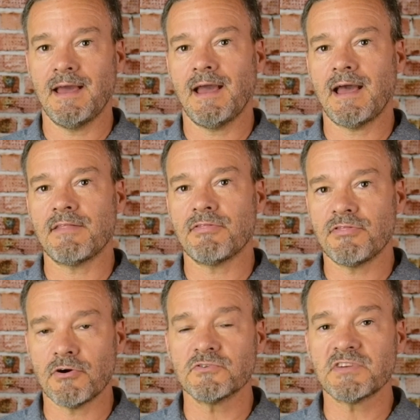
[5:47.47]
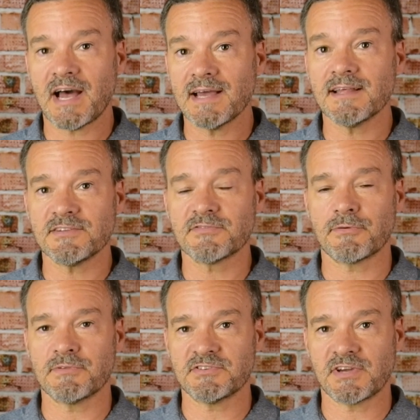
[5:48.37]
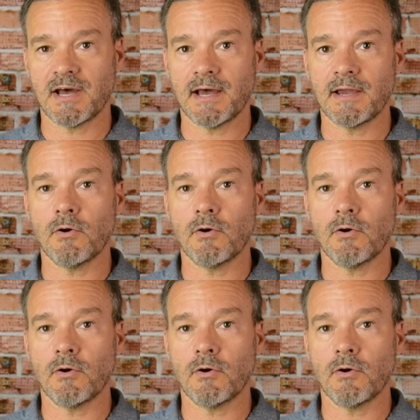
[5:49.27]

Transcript: and those highlights from the sky